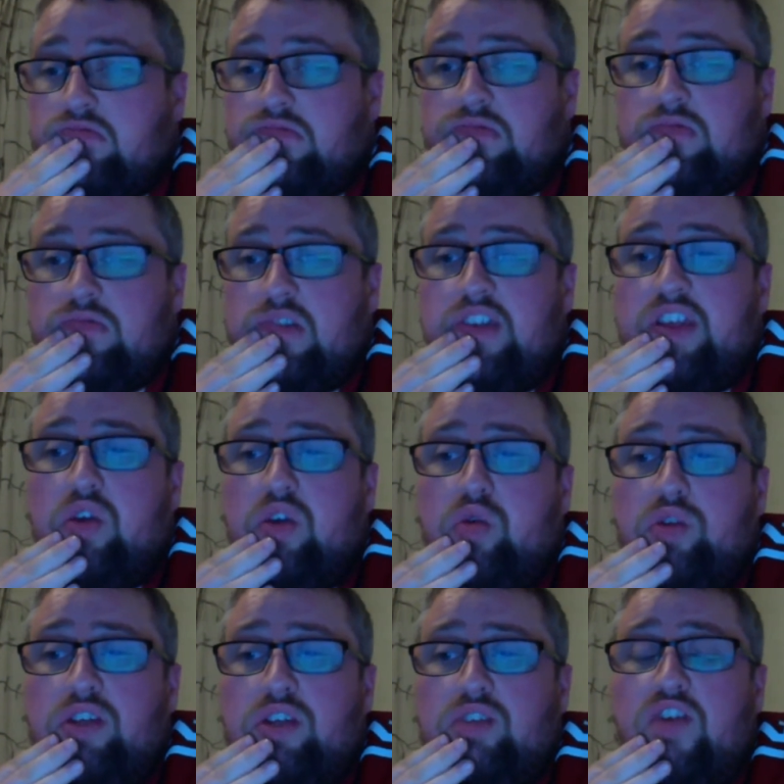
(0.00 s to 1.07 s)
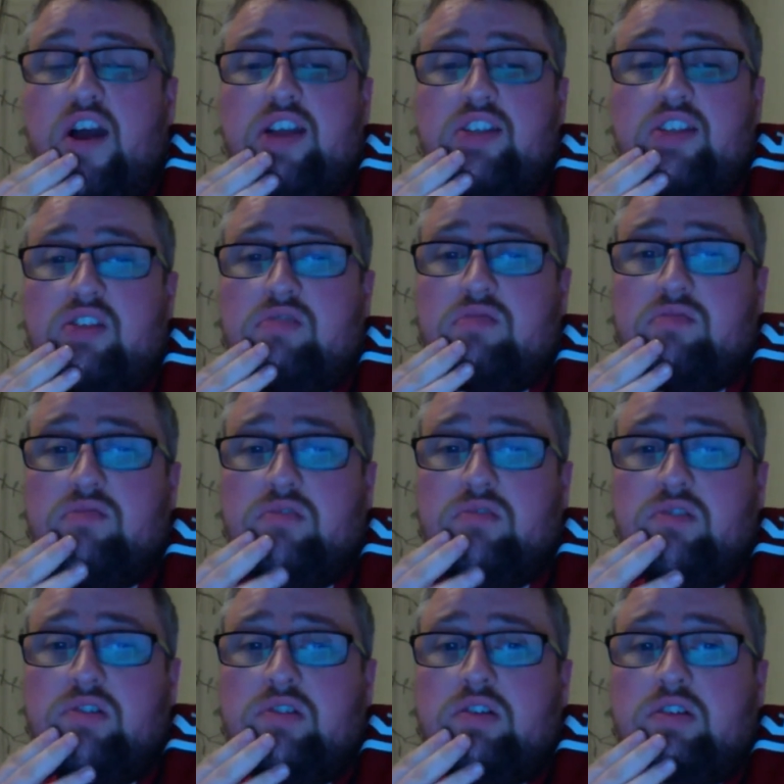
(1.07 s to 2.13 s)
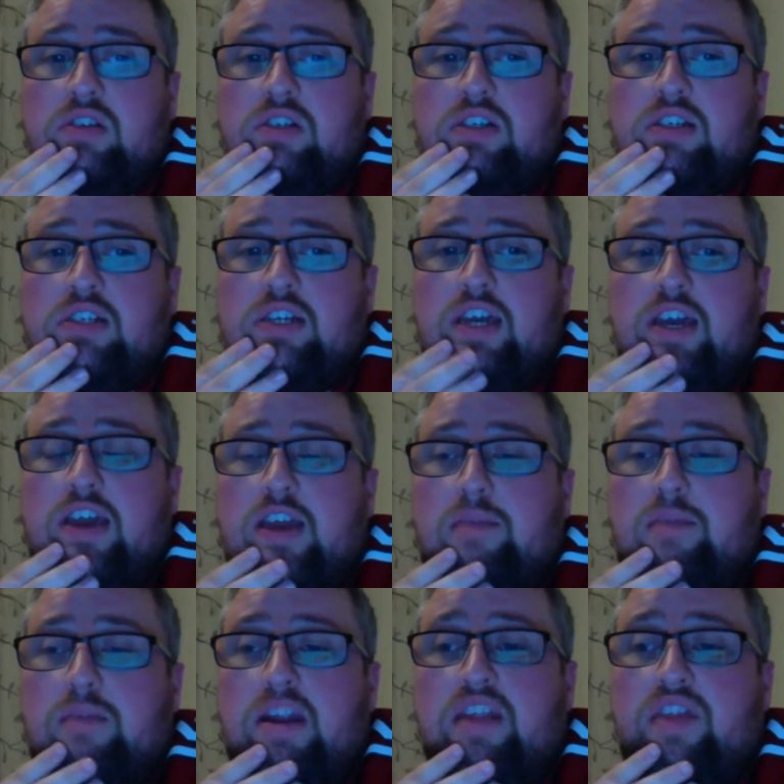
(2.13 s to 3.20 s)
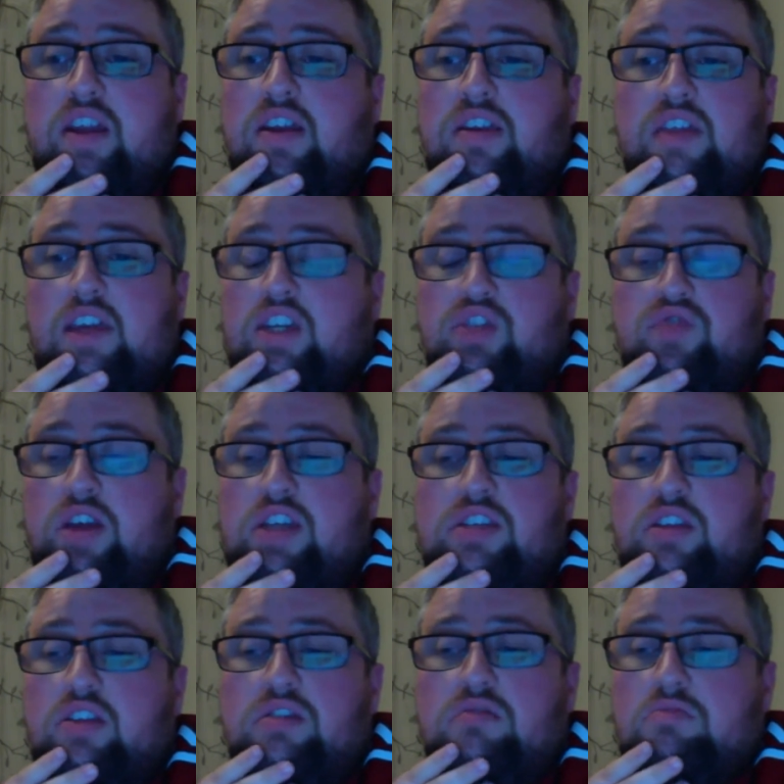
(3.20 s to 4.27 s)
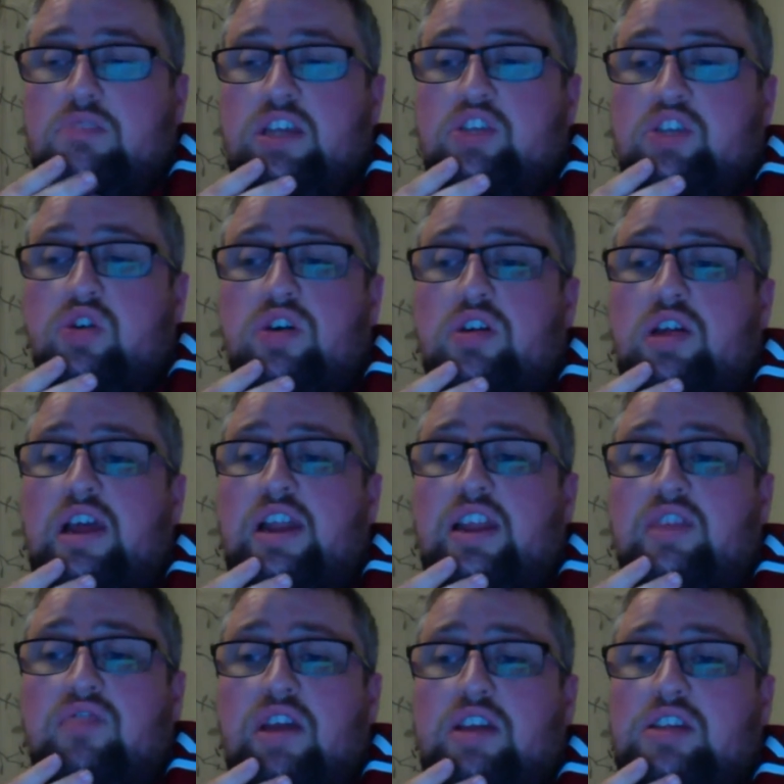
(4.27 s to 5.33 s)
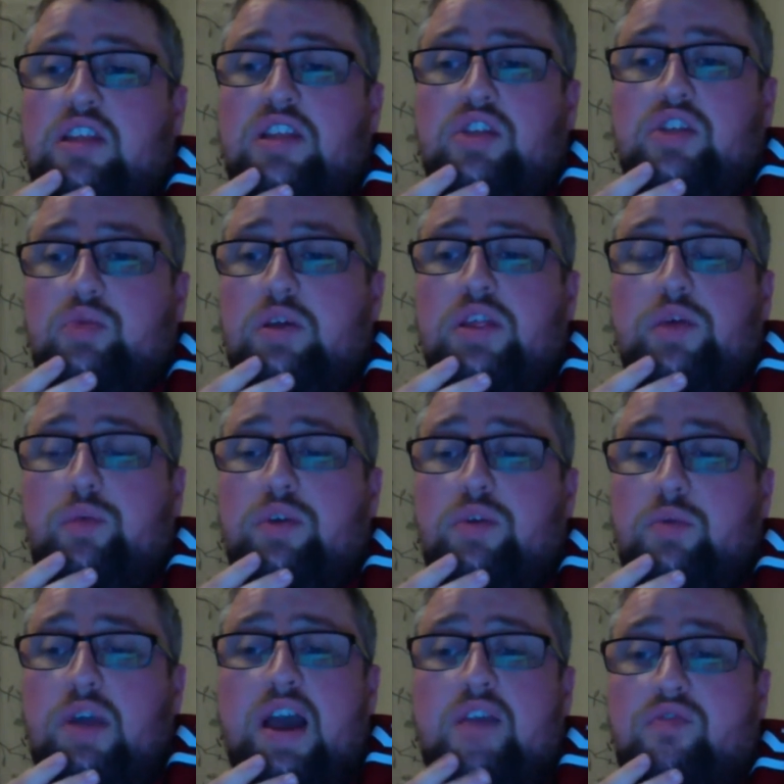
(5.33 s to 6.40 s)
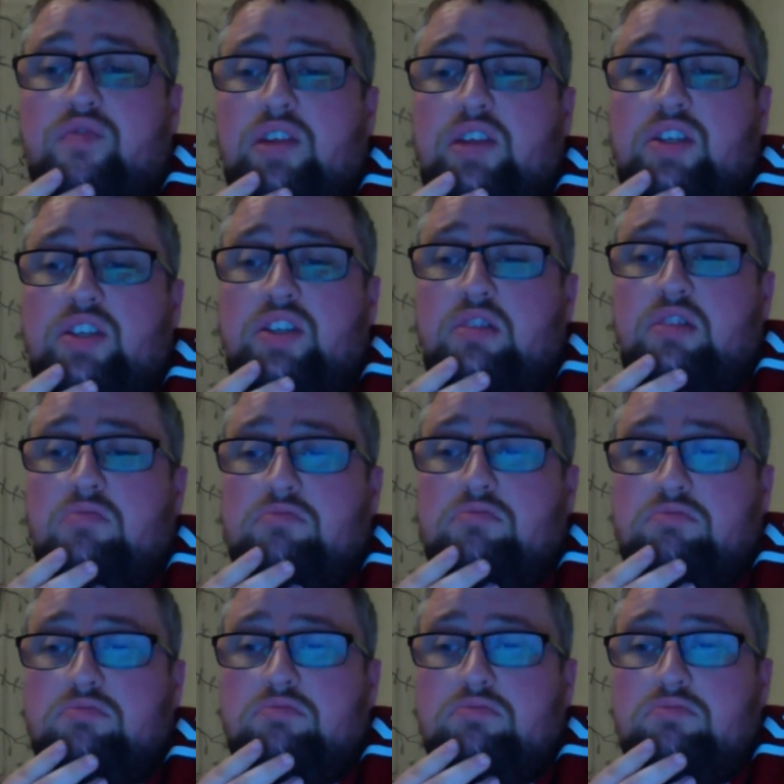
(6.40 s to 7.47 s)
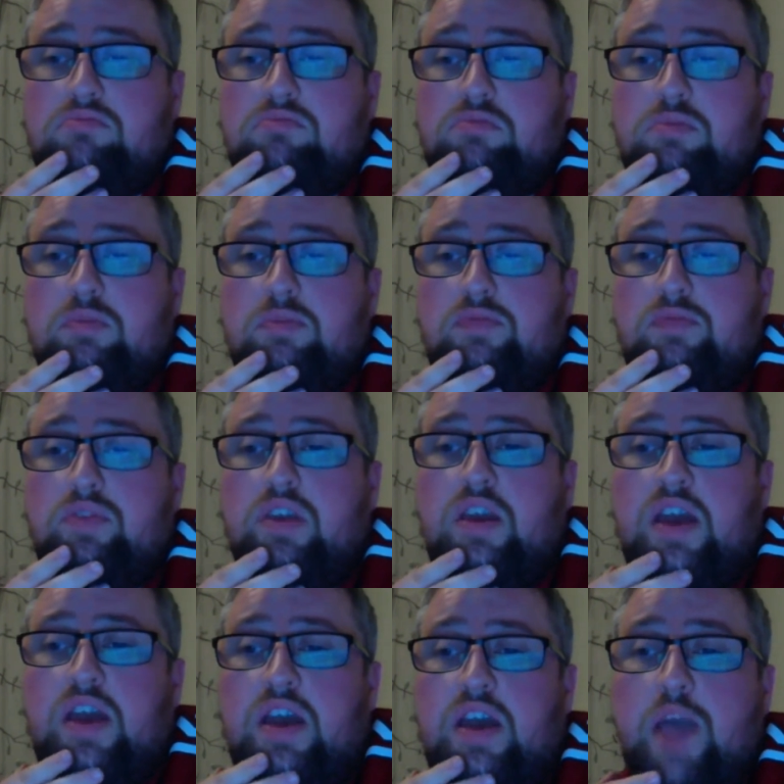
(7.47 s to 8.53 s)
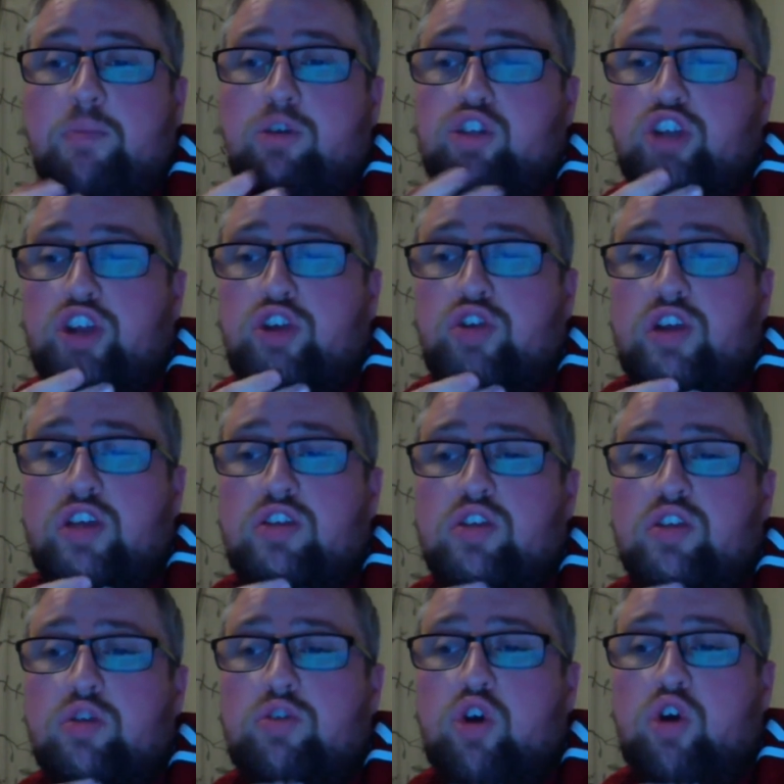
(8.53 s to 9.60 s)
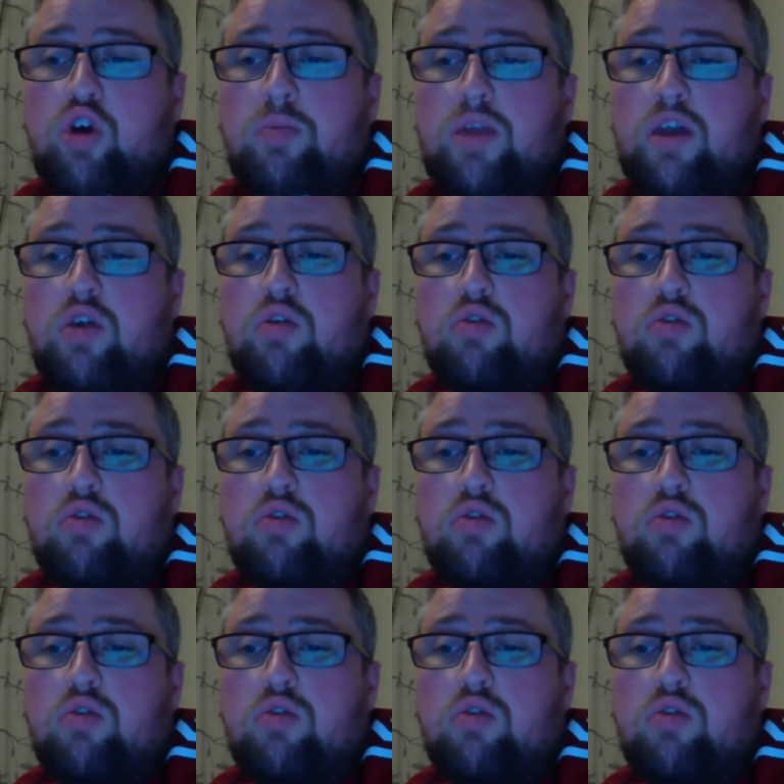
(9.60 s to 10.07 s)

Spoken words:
I think Cody's faster. And I think he's got elite wrestling as well that we haven't really seen. How much are units up top now?